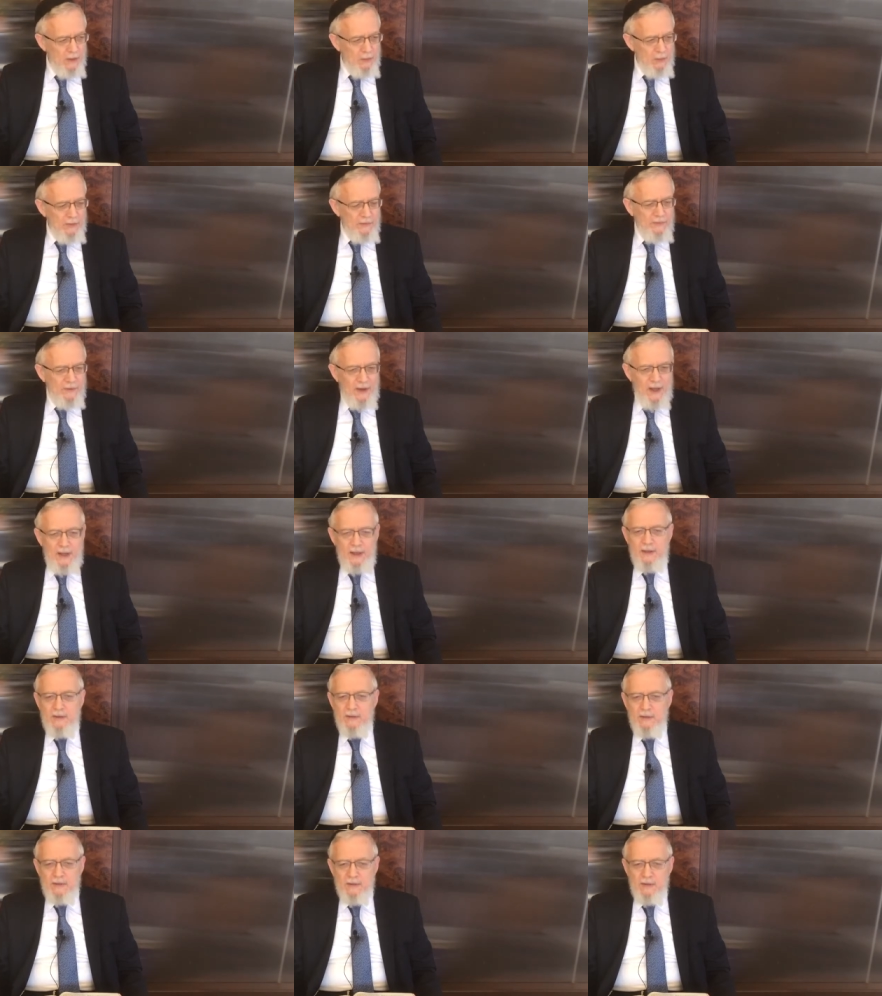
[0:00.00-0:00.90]
We
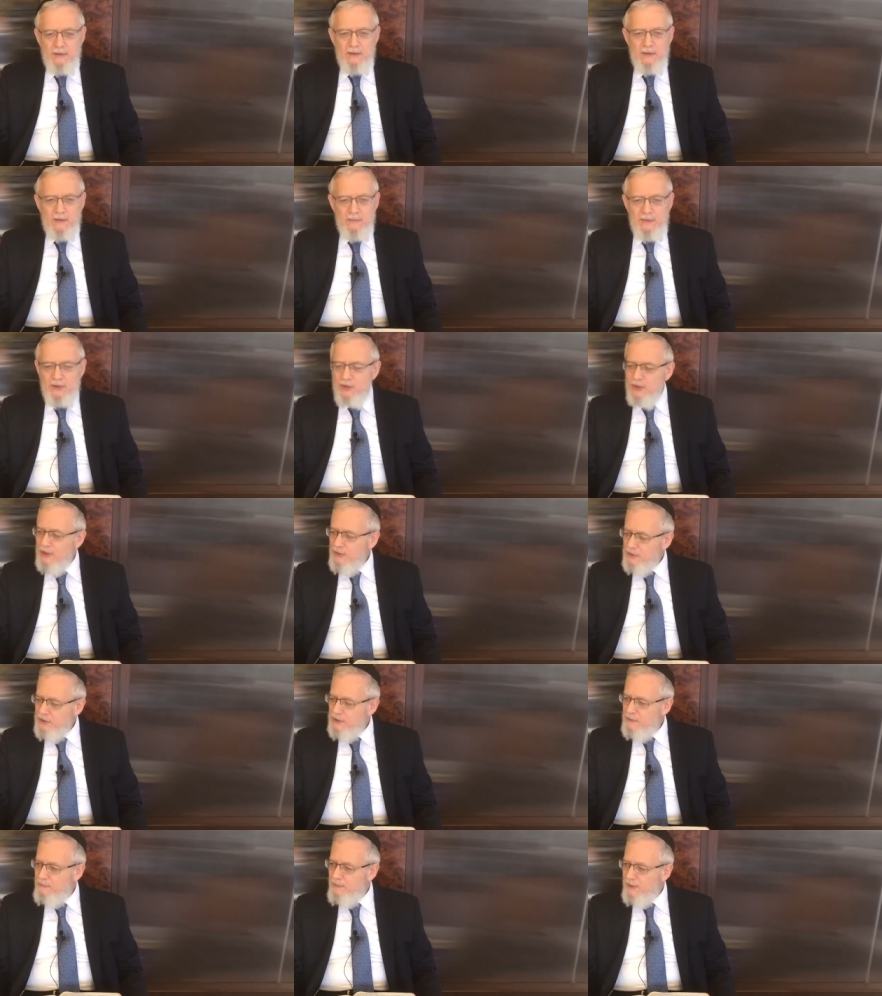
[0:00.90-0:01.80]
find, the Mishnah
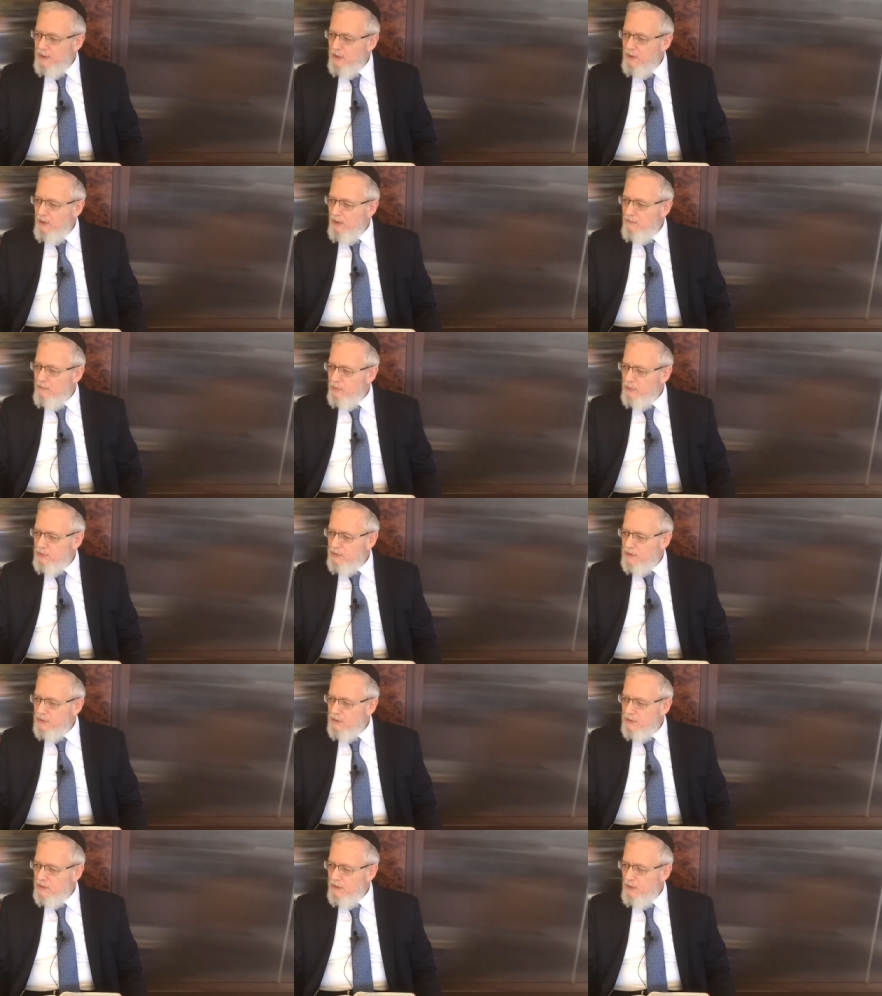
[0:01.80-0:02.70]
tells us in Pirkei
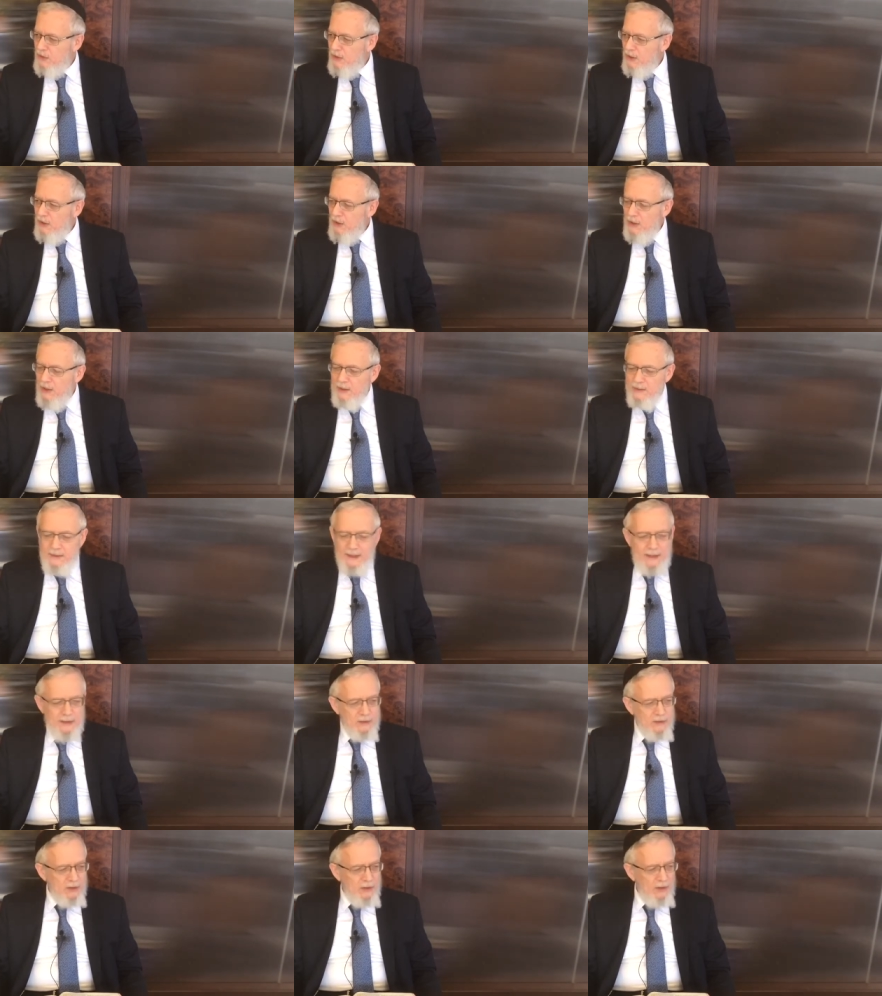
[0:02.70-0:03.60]
Avos,
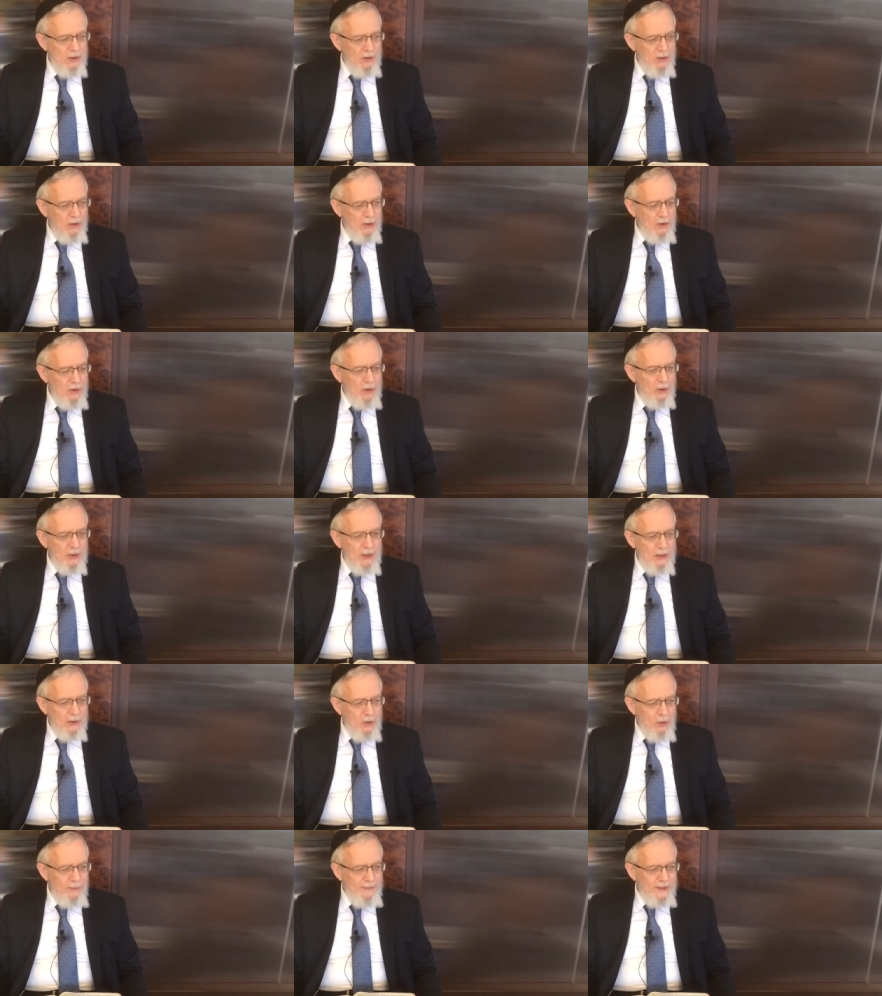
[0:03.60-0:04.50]
that kol
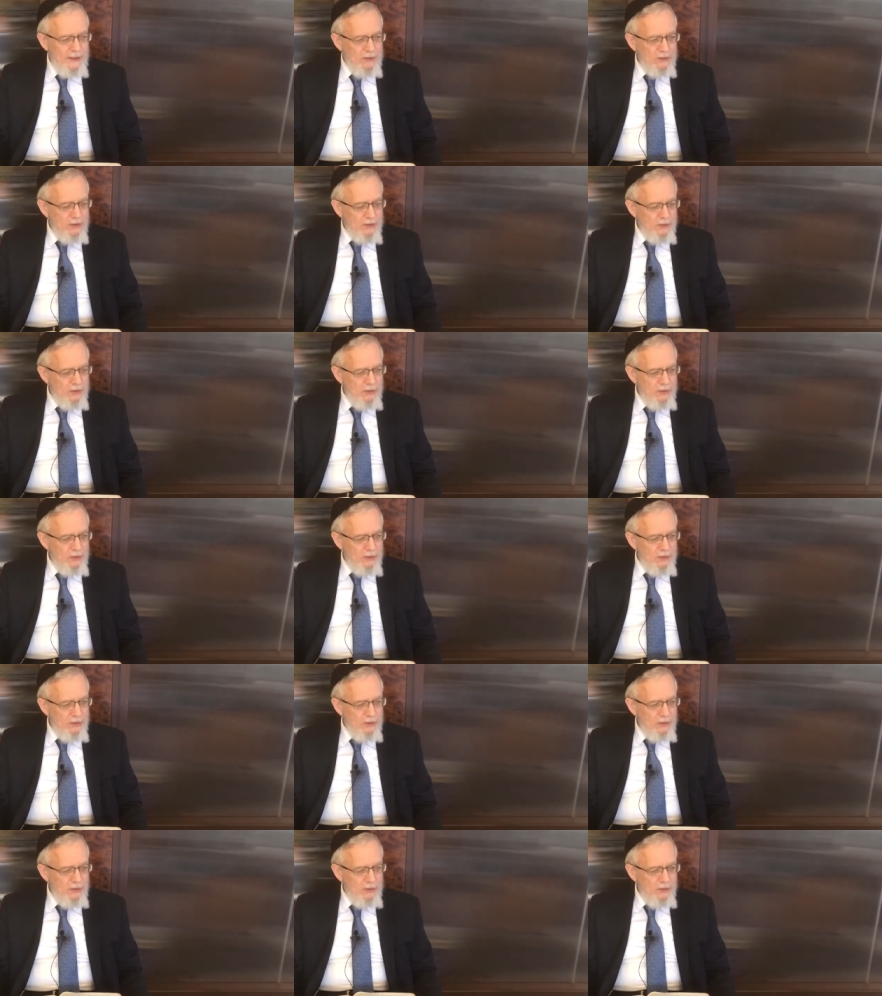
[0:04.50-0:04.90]
alomet